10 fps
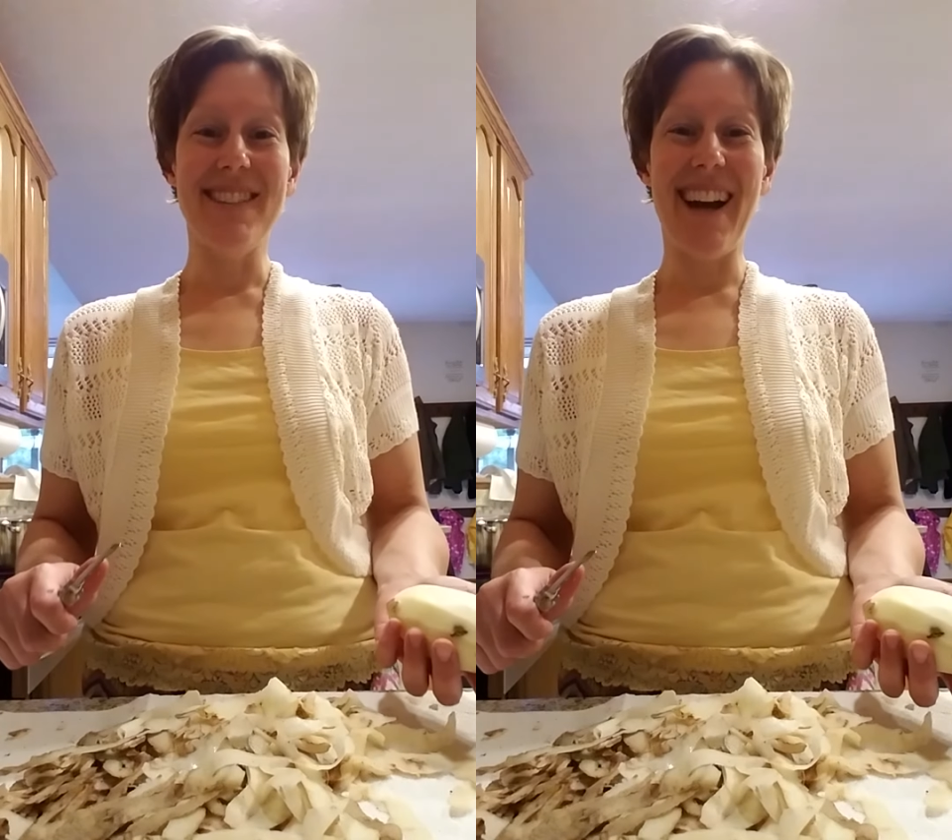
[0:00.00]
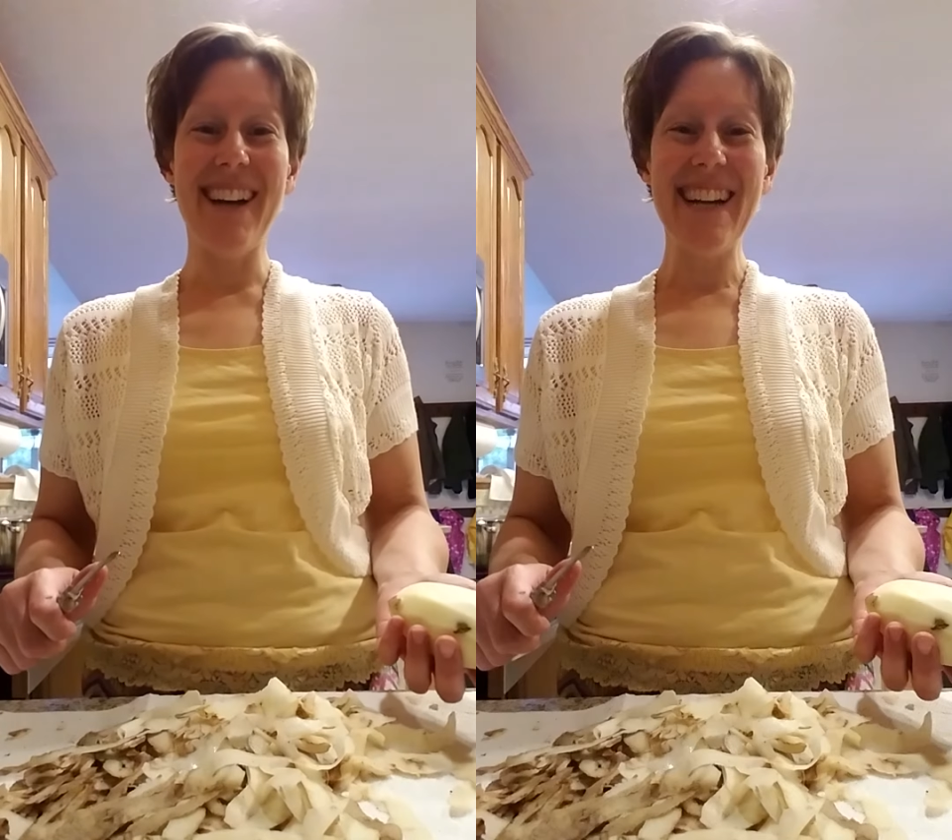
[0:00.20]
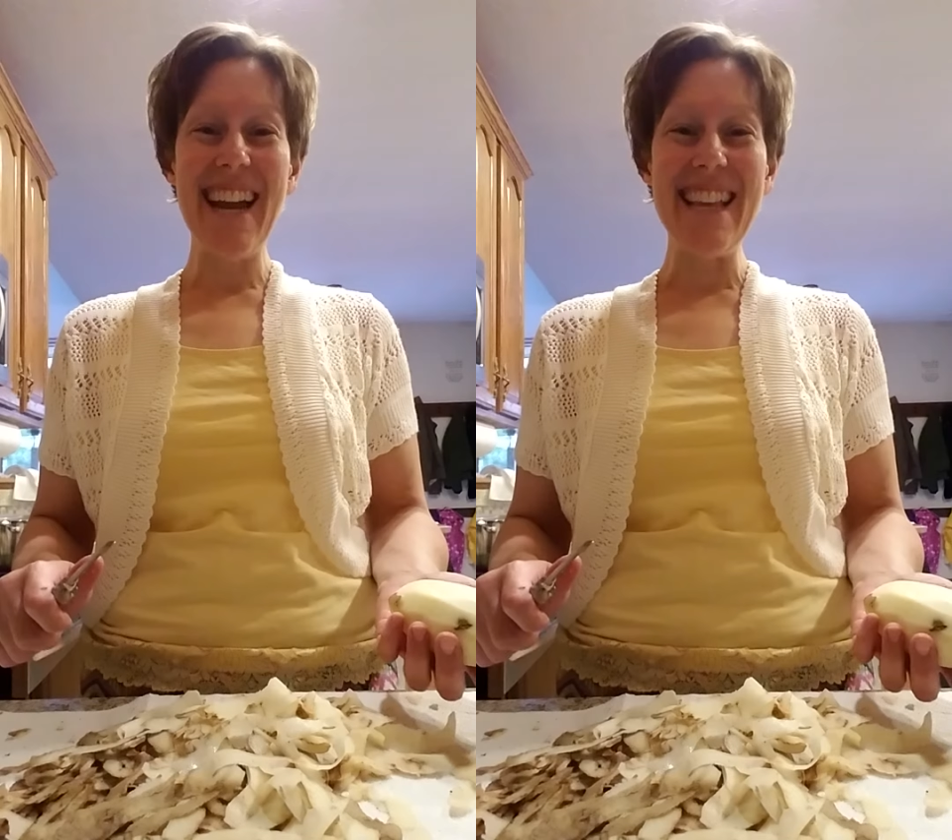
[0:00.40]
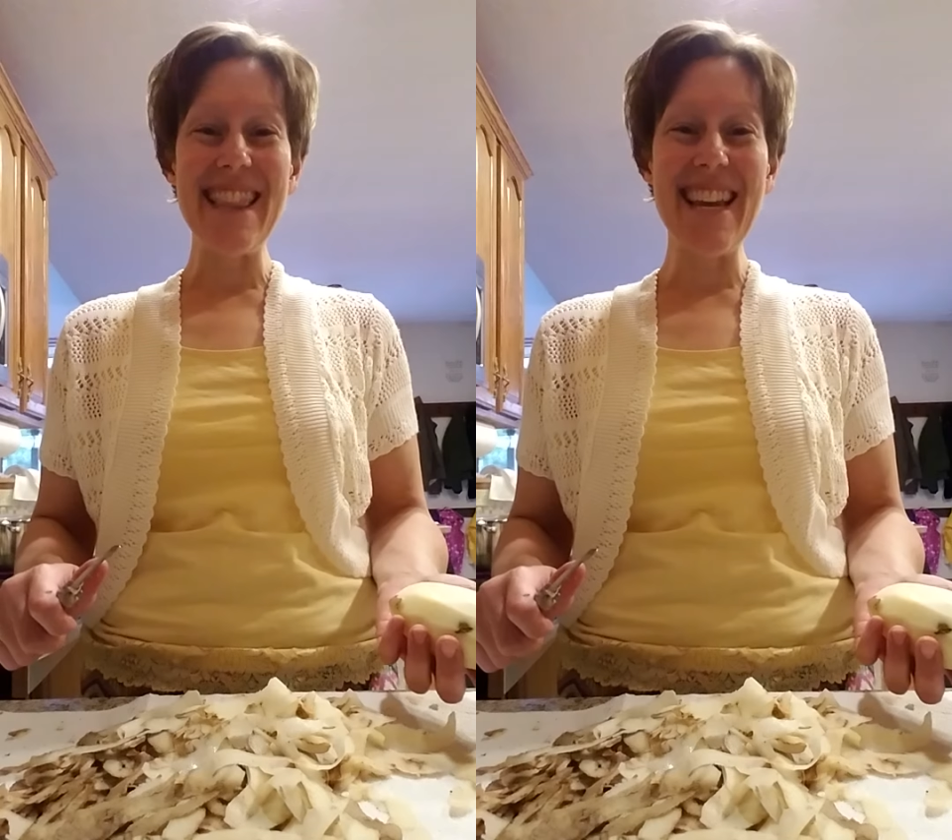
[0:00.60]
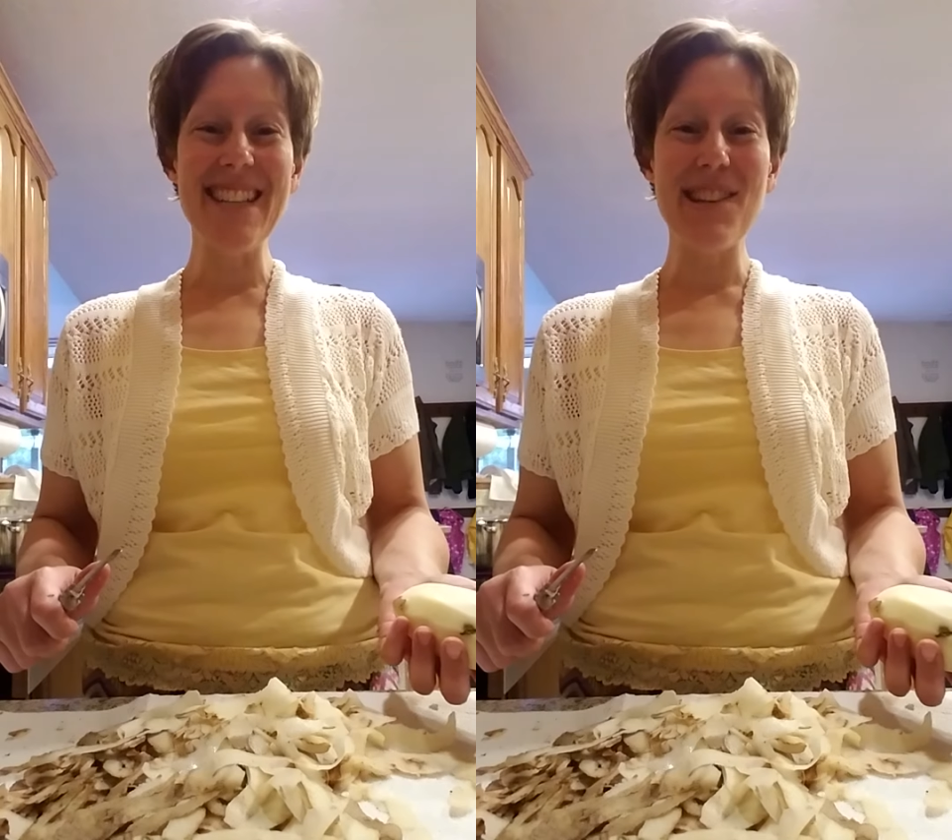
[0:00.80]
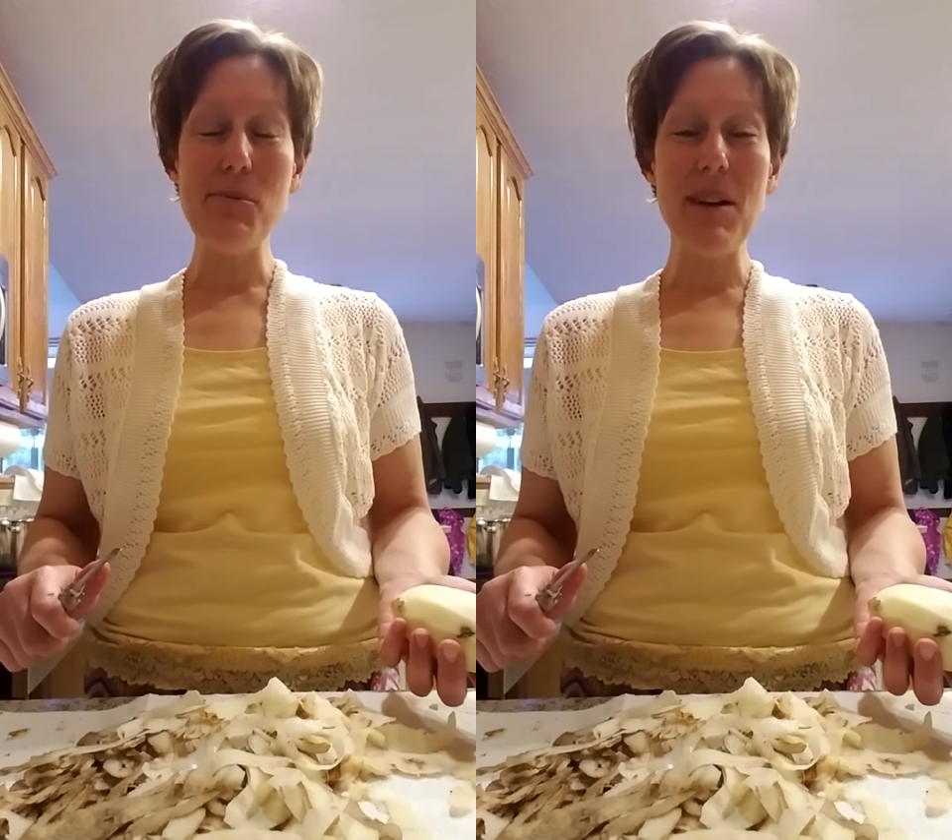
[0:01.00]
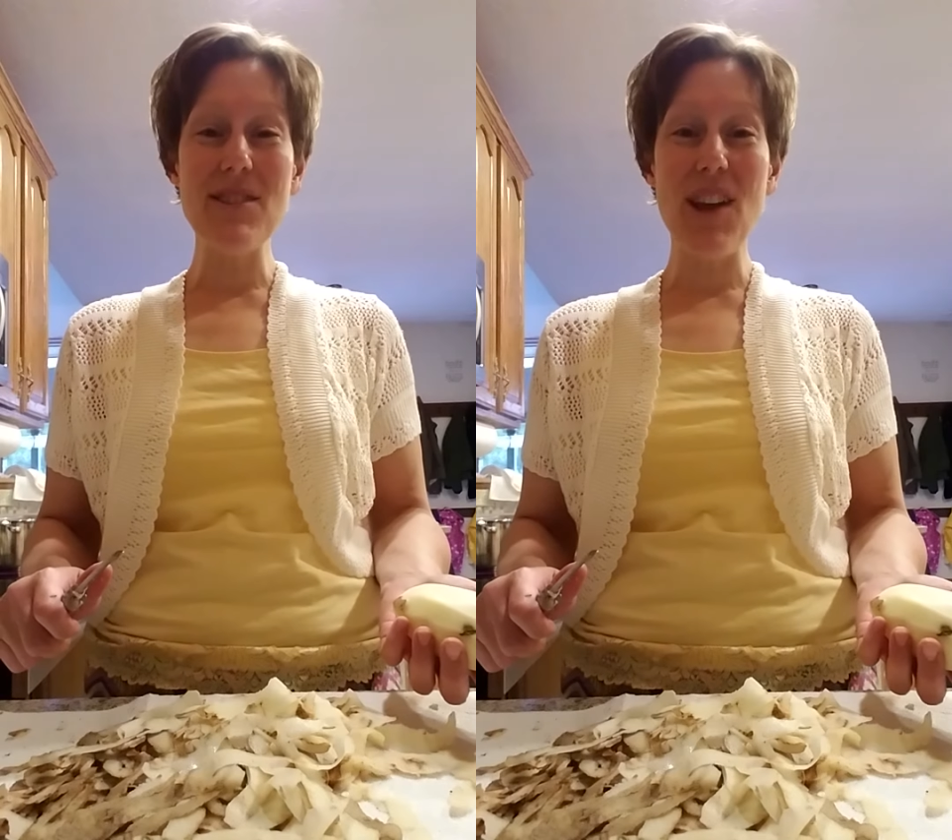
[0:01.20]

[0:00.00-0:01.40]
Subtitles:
All right, thanks so much.